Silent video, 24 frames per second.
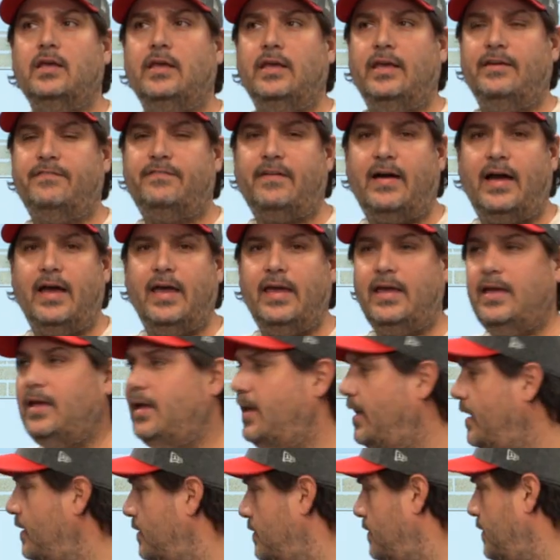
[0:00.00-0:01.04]
If I
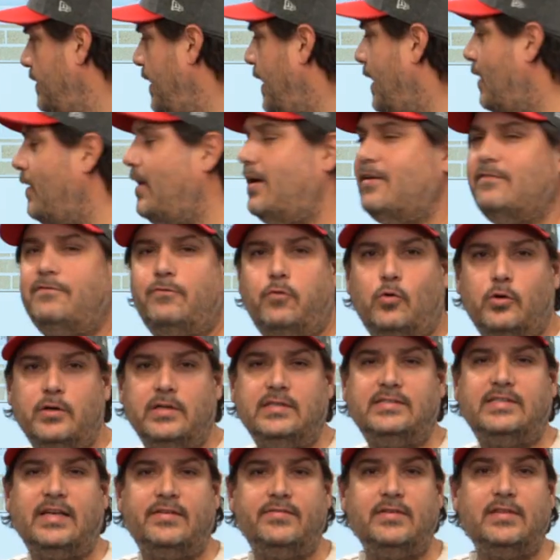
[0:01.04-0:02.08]
now have
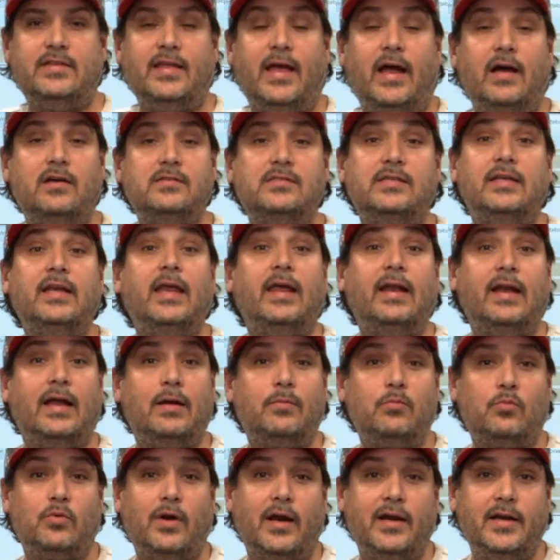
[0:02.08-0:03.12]
47,000 and
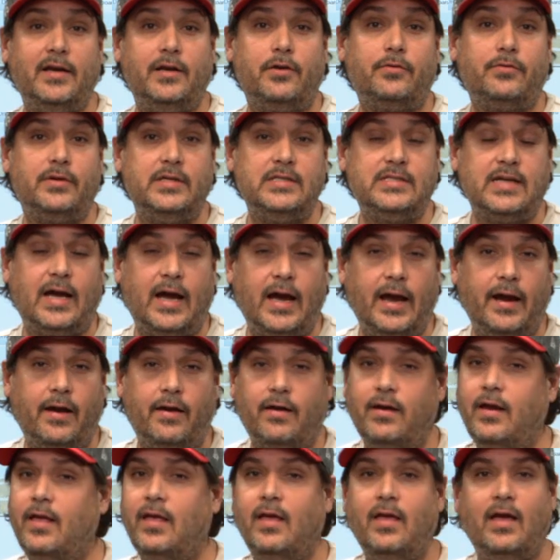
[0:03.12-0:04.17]
I'm ready to
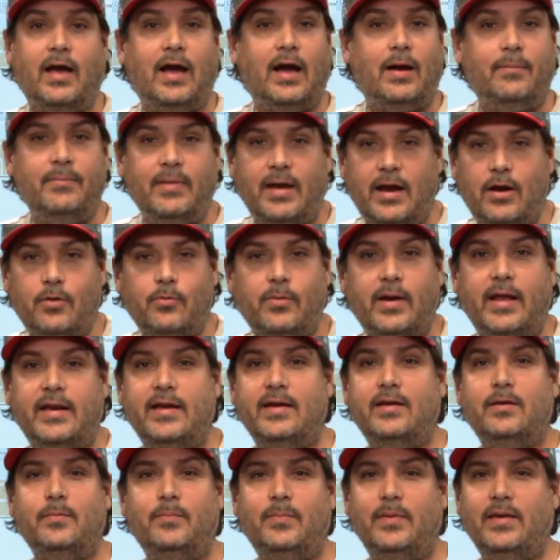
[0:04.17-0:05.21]
retire. I'm not
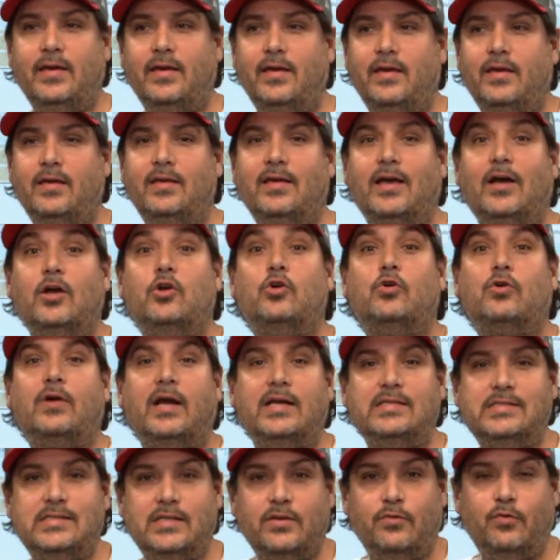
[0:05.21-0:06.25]
ready to be
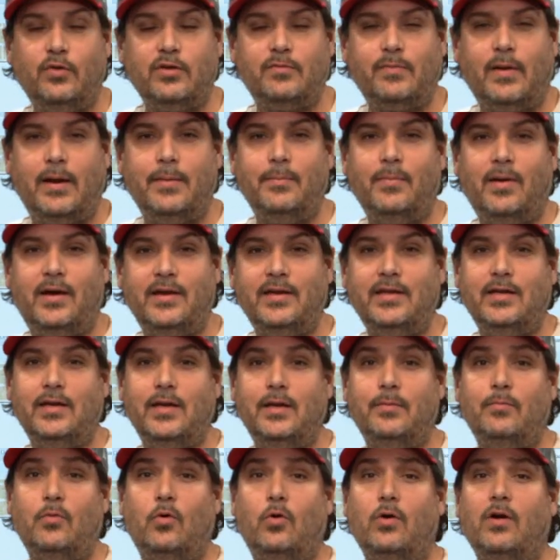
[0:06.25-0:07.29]
aggressive with my money
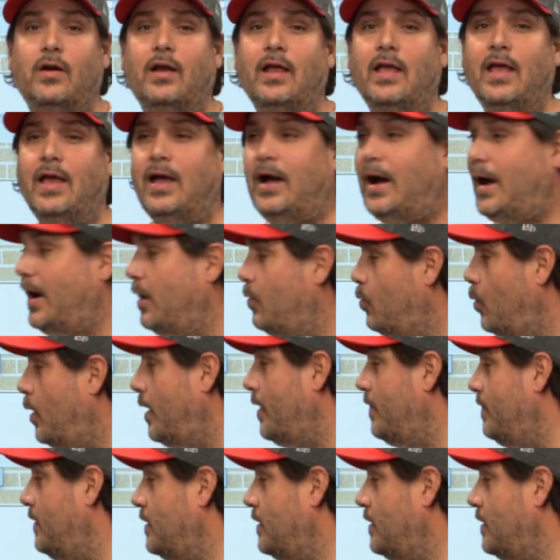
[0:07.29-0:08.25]
anymore. I want